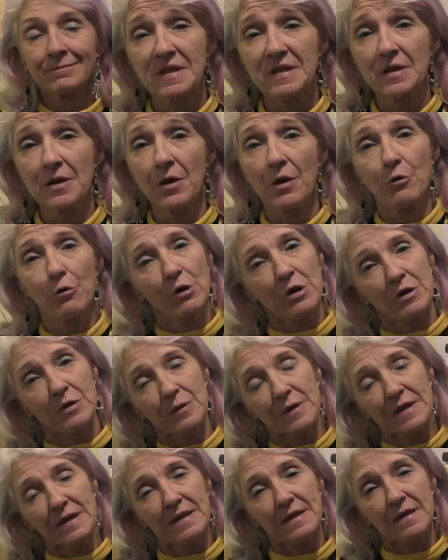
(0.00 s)
So I work
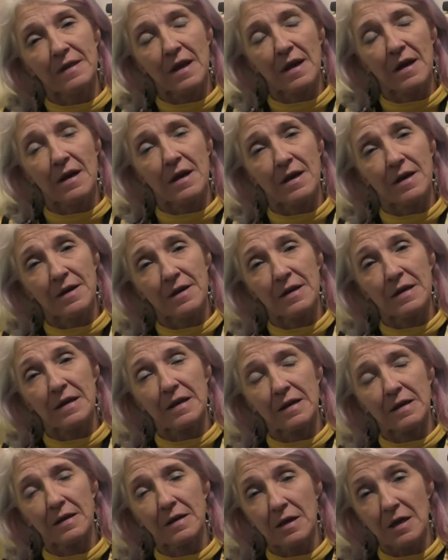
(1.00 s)
with,
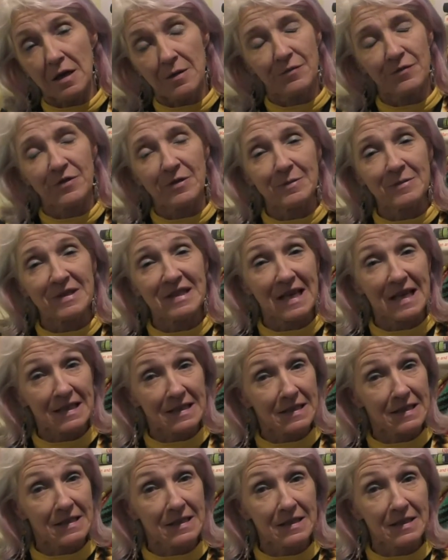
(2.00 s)
come from
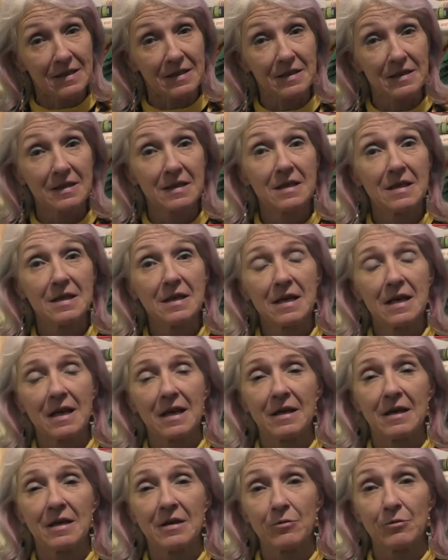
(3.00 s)
Texas,
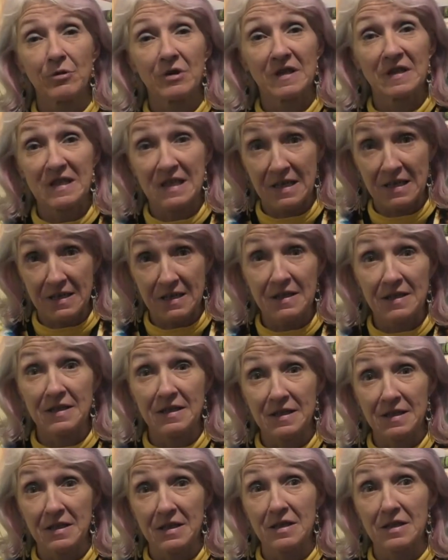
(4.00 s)
where Texas
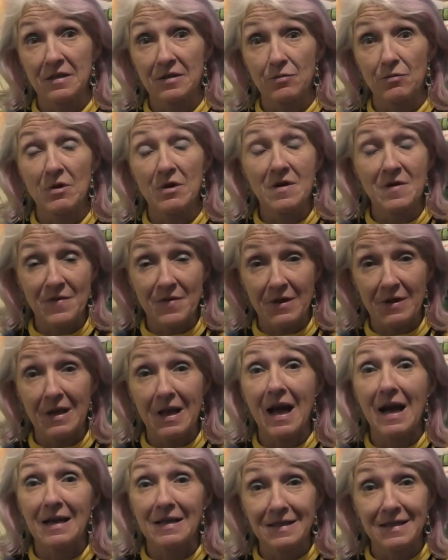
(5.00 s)
is one of the
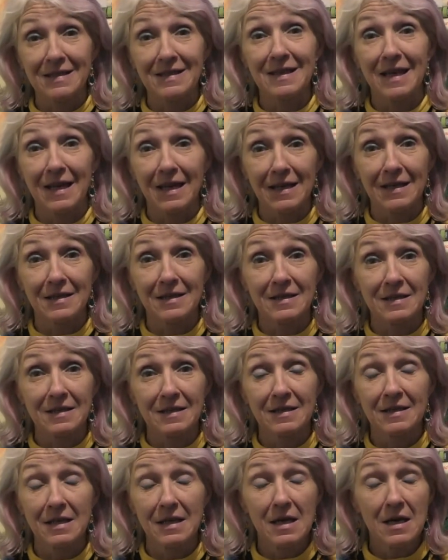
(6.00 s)
last
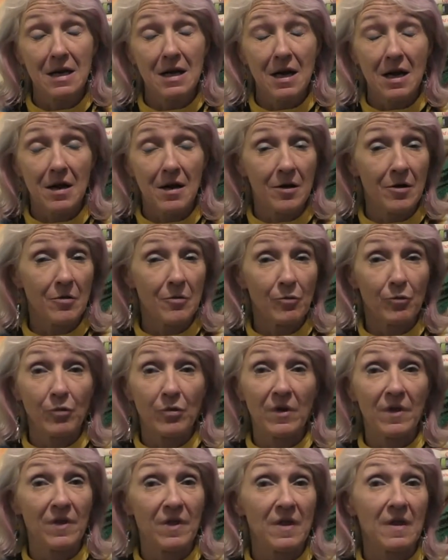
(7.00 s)
states
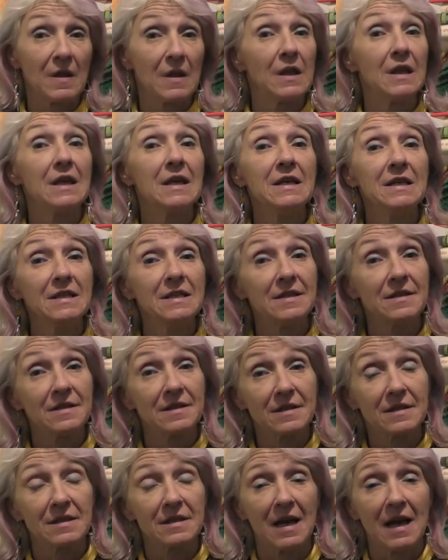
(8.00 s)
with the
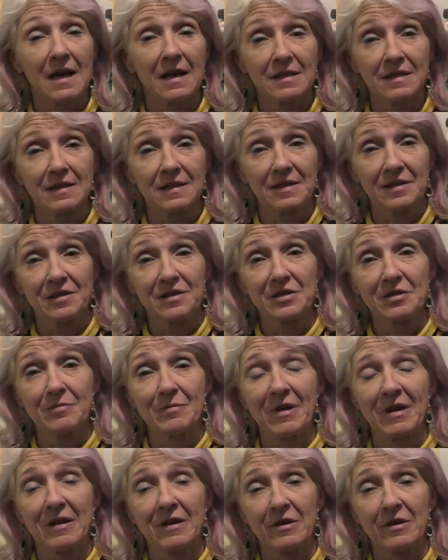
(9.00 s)
least access to